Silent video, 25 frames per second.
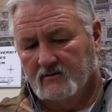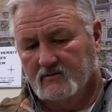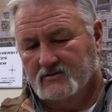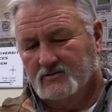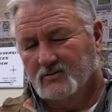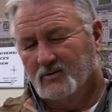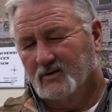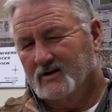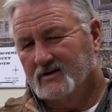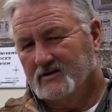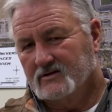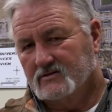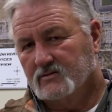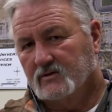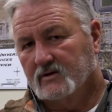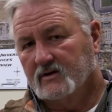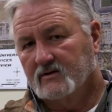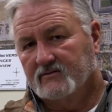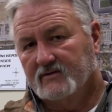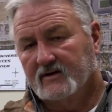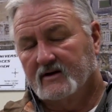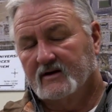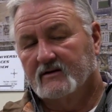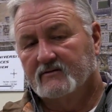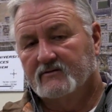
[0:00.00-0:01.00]

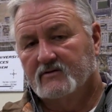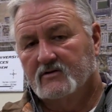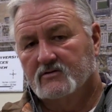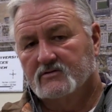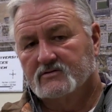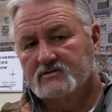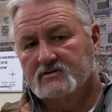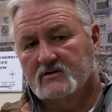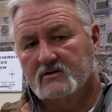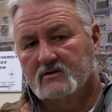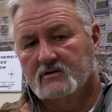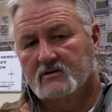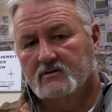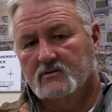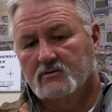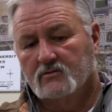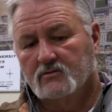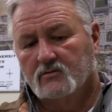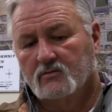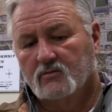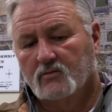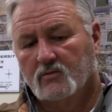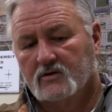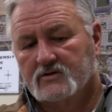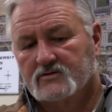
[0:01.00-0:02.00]
25 years
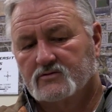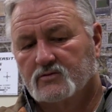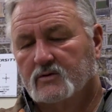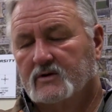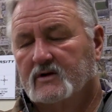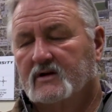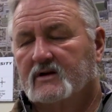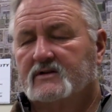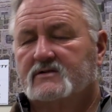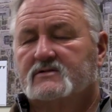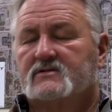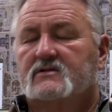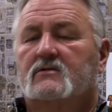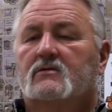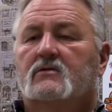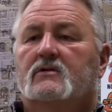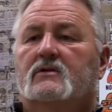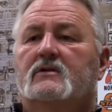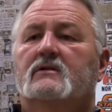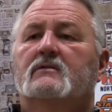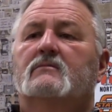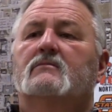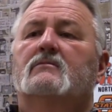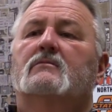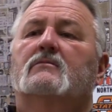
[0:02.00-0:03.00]
ago is when I
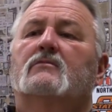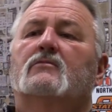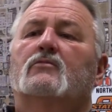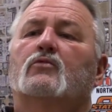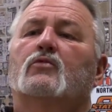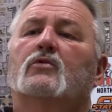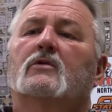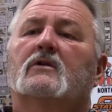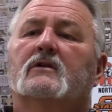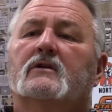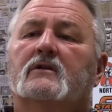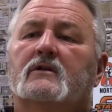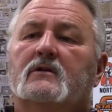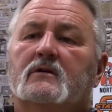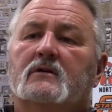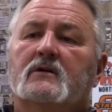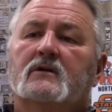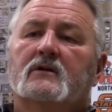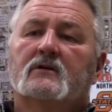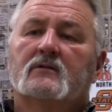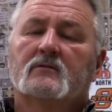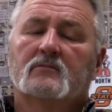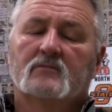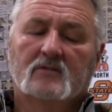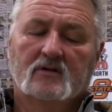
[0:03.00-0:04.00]
started really
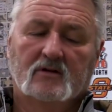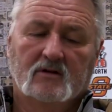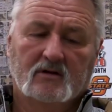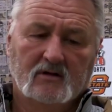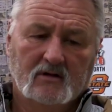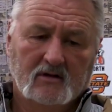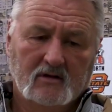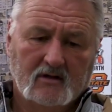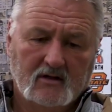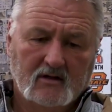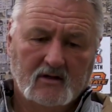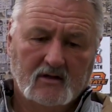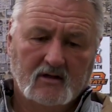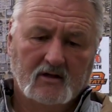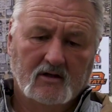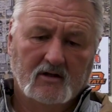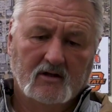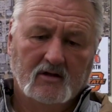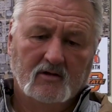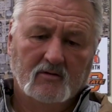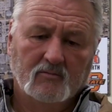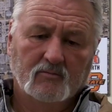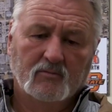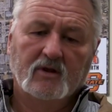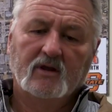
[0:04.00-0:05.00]

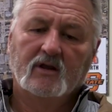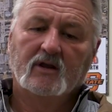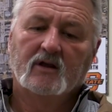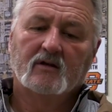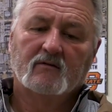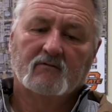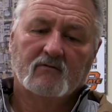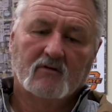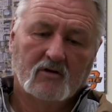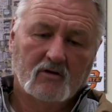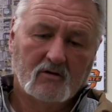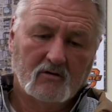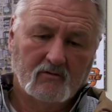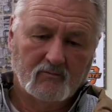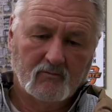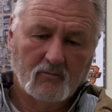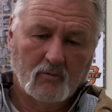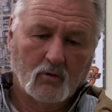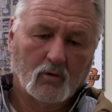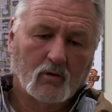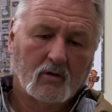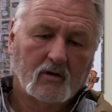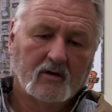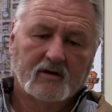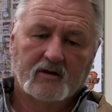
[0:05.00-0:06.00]
being involved
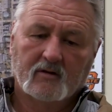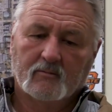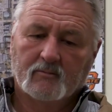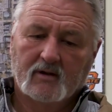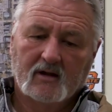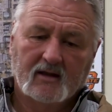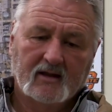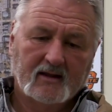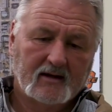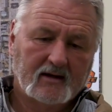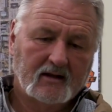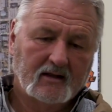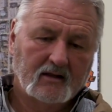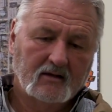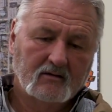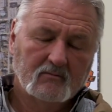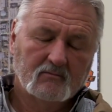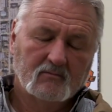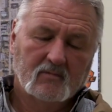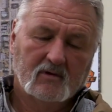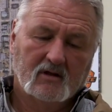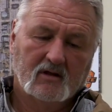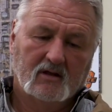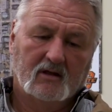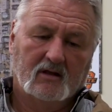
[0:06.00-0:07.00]
more in the planning
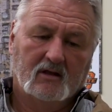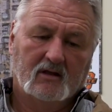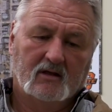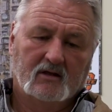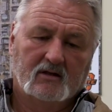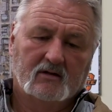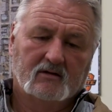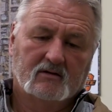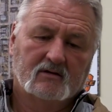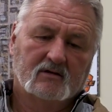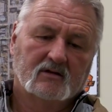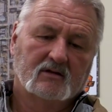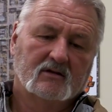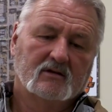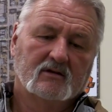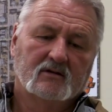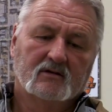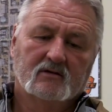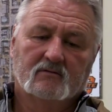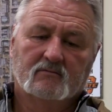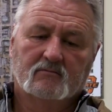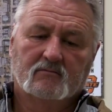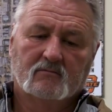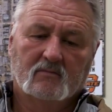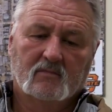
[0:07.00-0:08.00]
and
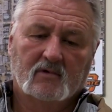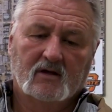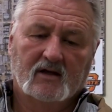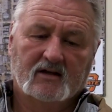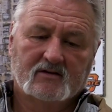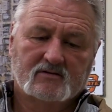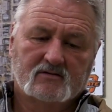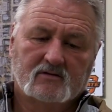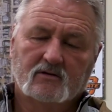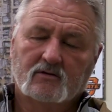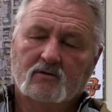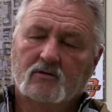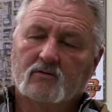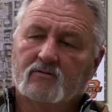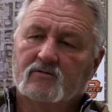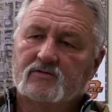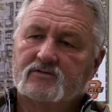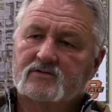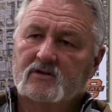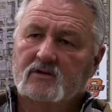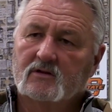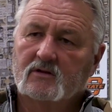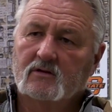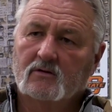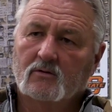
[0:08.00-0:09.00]
actually
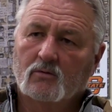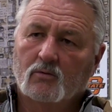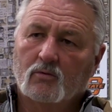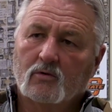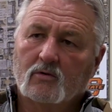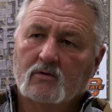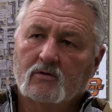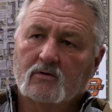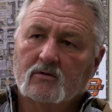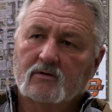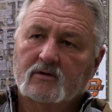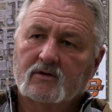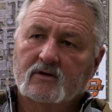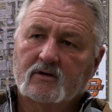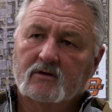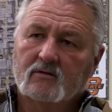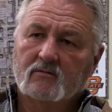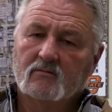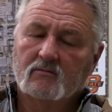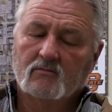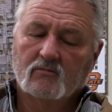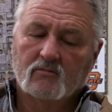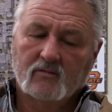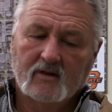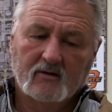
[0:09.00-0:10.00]
overseeing the work. And
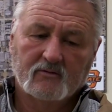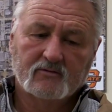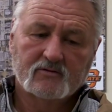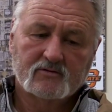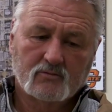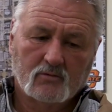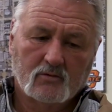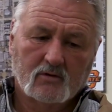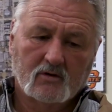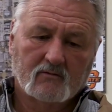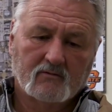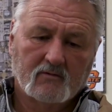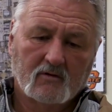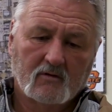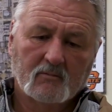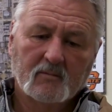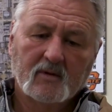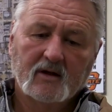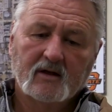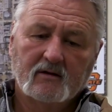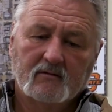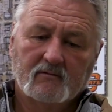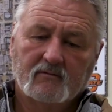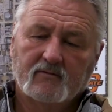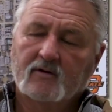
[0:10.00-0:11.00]
that was one of
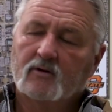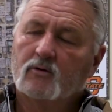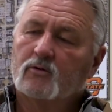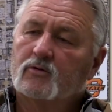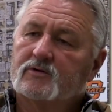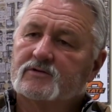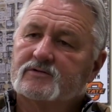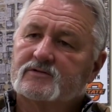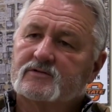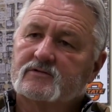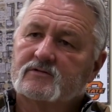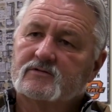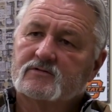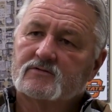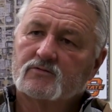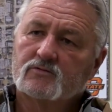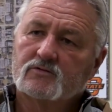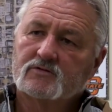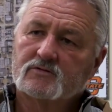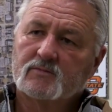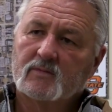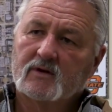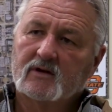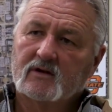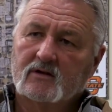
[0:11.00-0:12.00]
our main focuses,
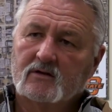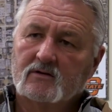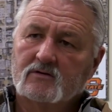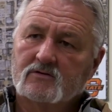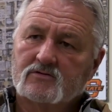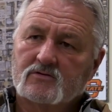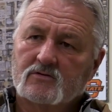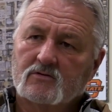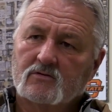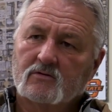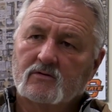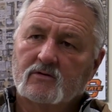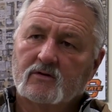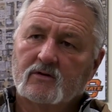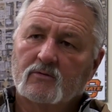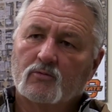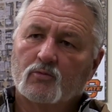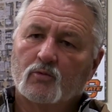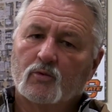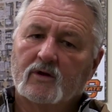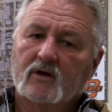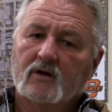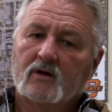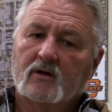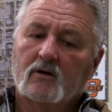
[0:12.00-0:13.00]
was making sure that
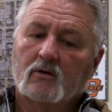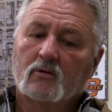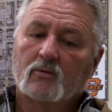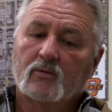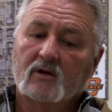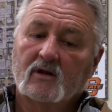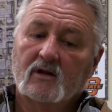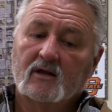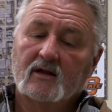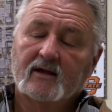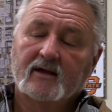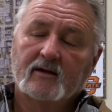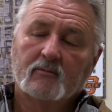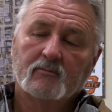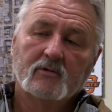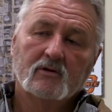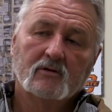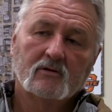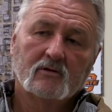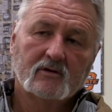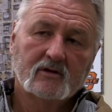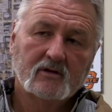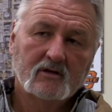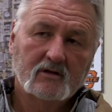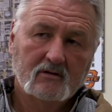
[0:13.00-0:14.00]
we got our
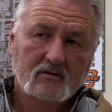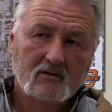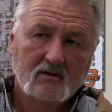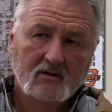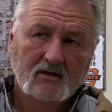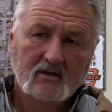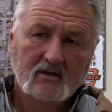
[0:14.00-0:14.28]
reliability